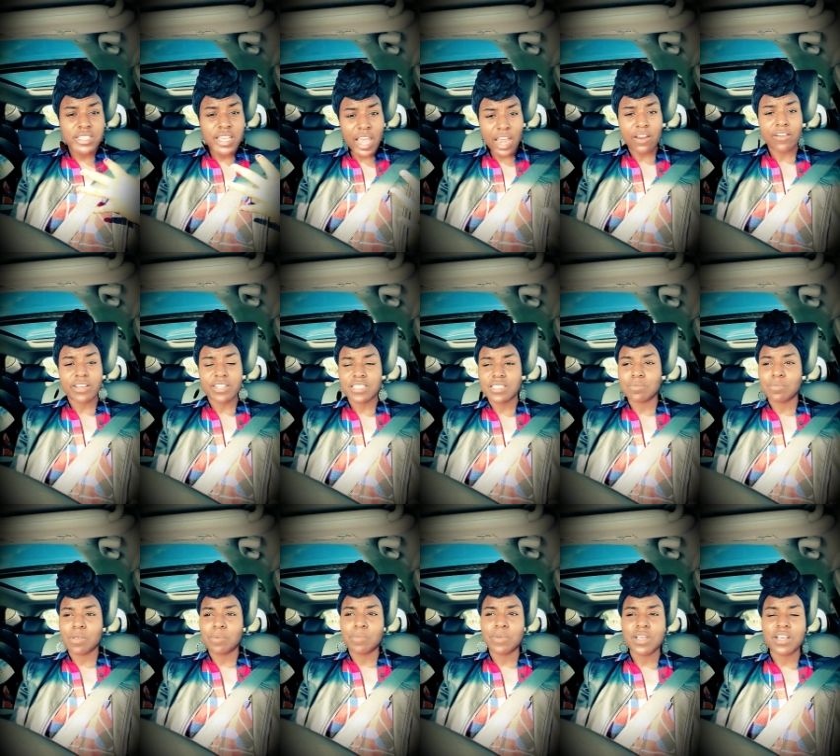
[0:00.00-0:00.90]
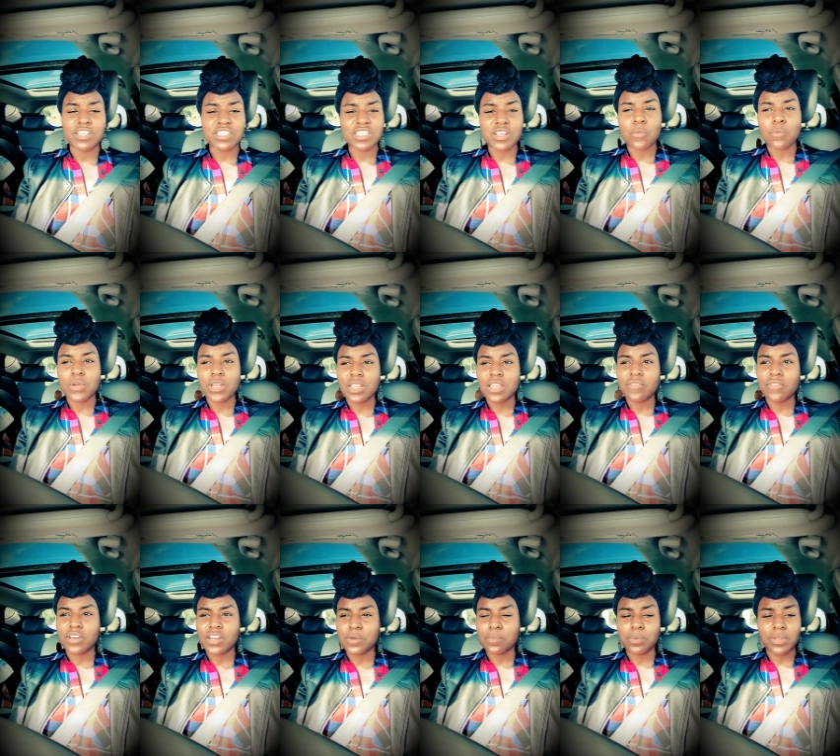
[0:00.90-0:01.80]
scary to me because we
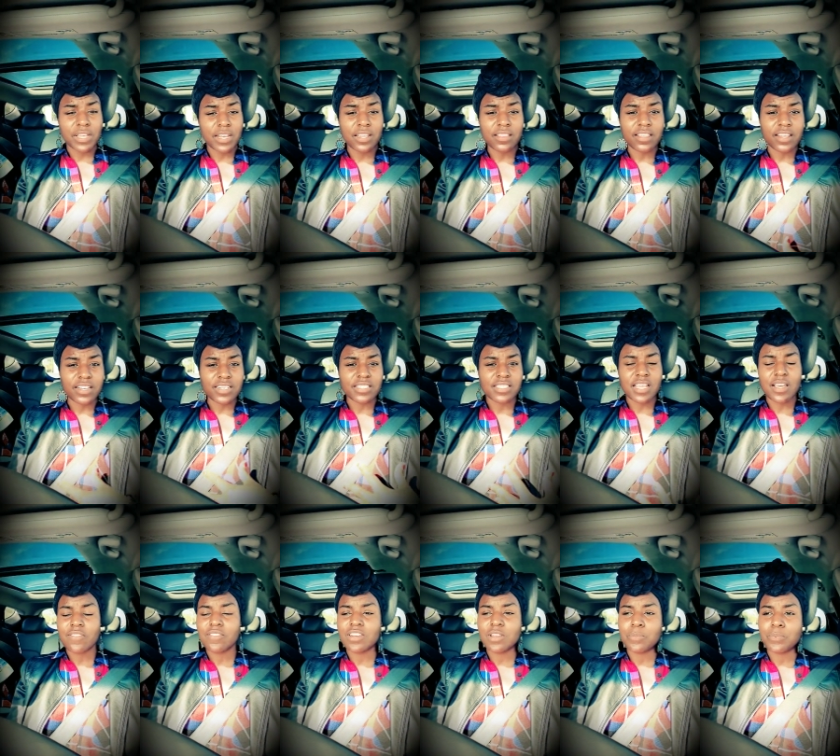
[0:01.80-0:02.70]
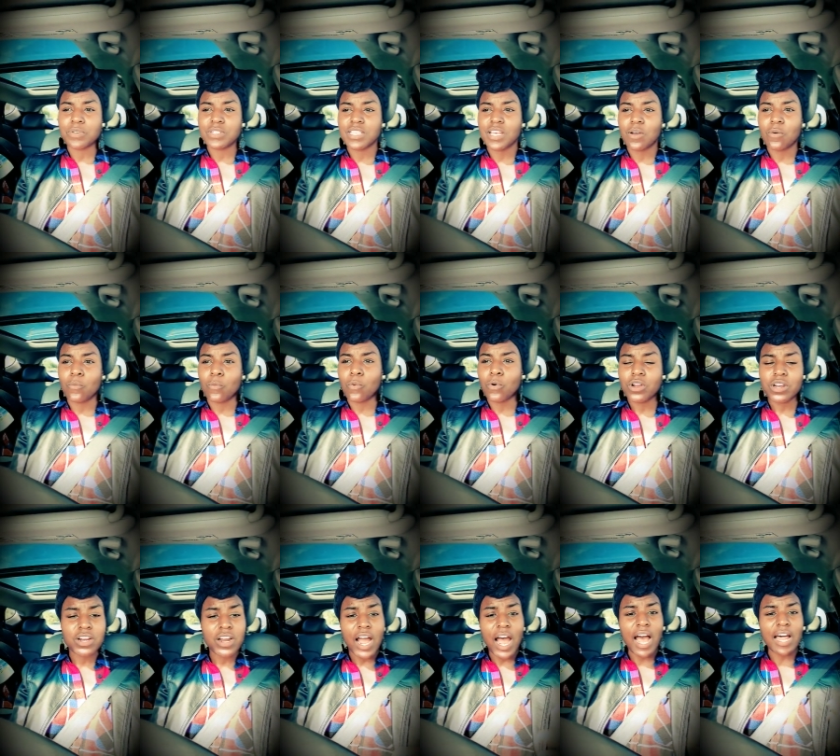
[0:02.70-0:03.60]
live on a planet that is 70%
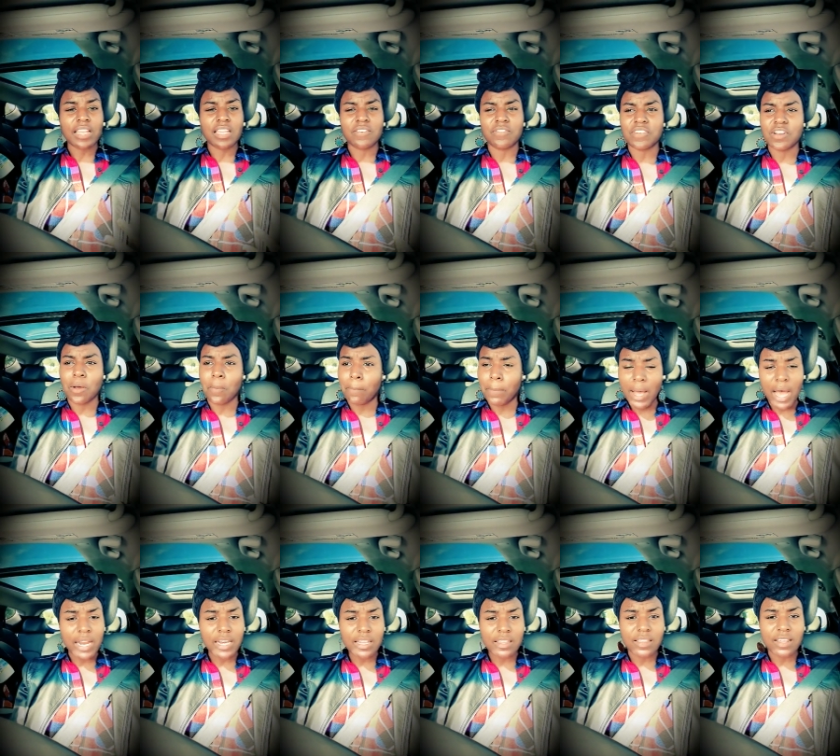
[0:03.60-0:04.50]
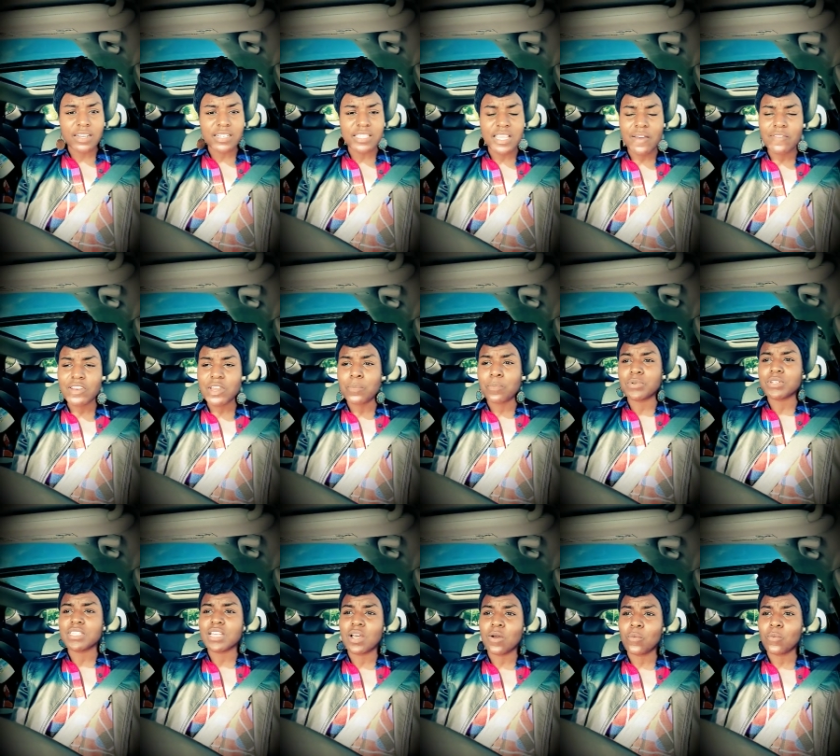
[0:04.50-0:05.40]
water. I live in a body that is
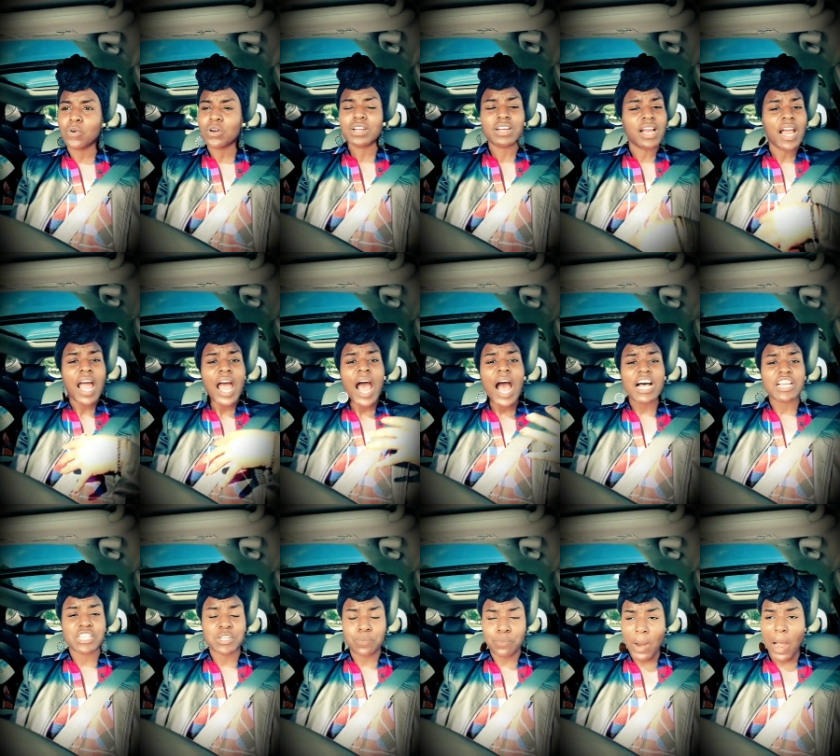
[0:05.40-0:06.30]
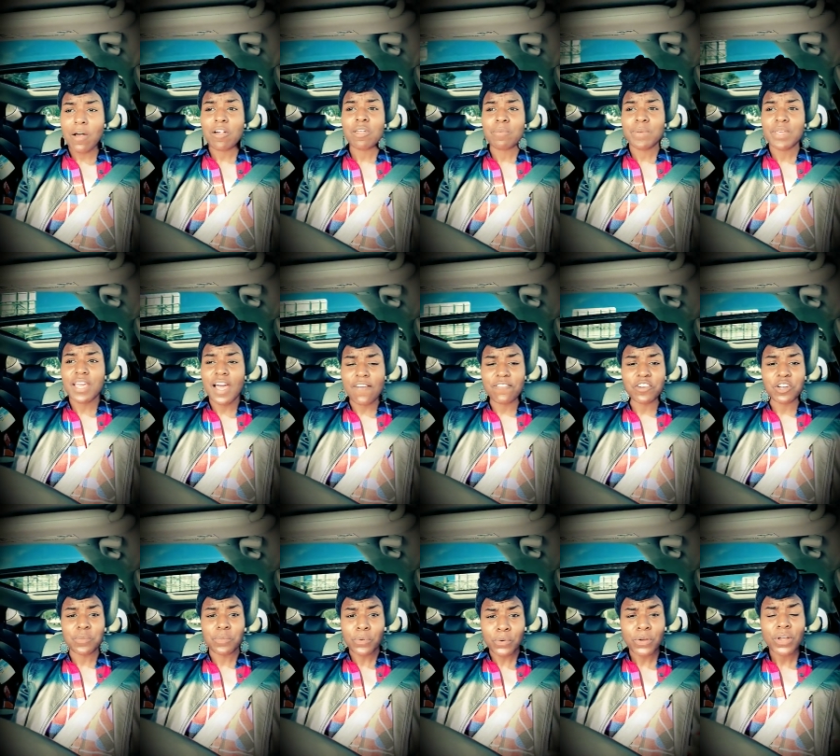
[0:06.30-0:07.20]
70% water. I should probably be
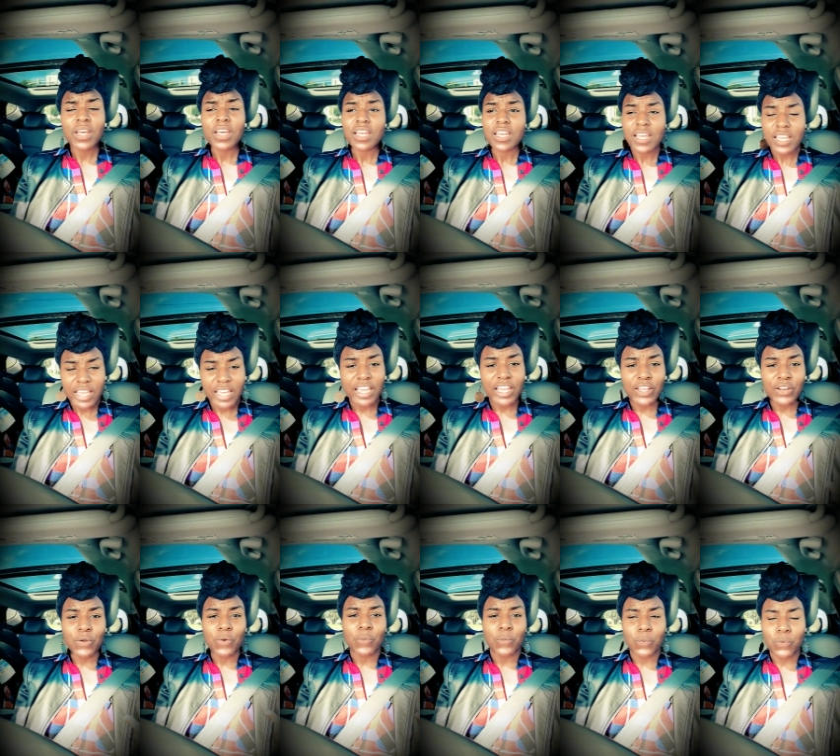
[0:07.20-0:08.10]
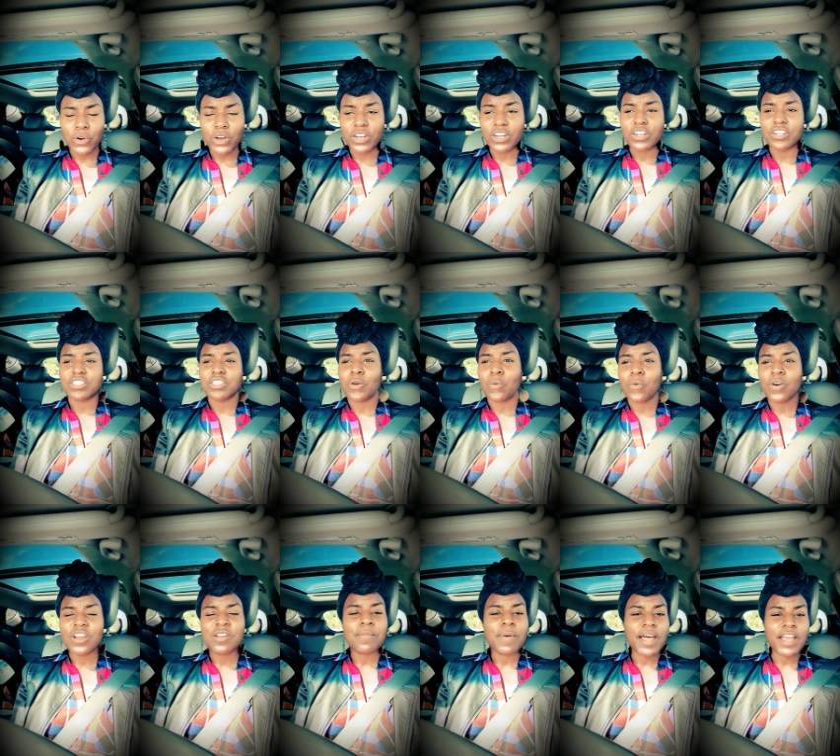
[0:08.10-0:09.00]
comfortable in water. So
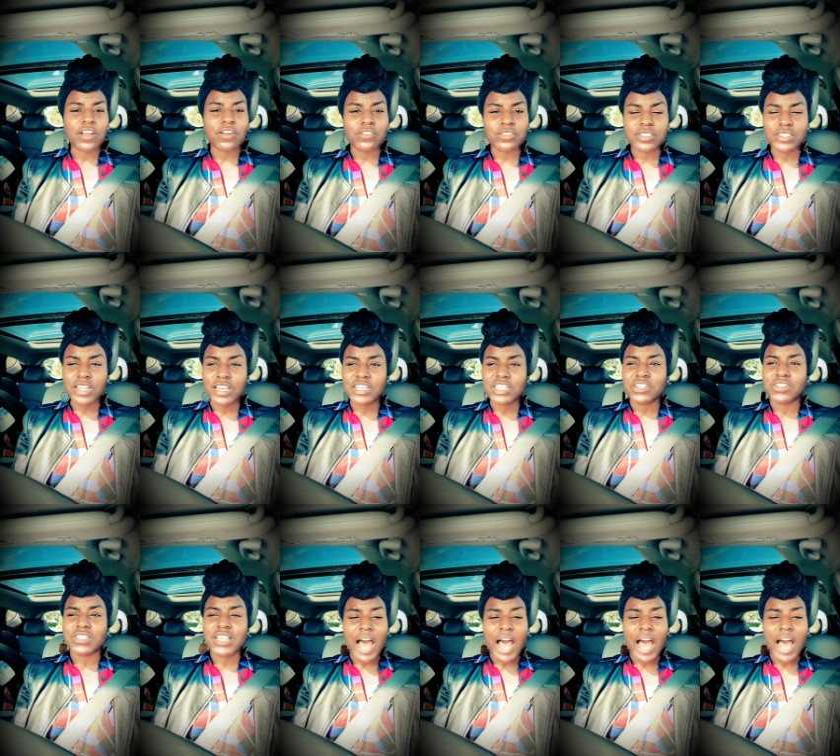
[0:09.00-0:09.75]
one of my goals next year is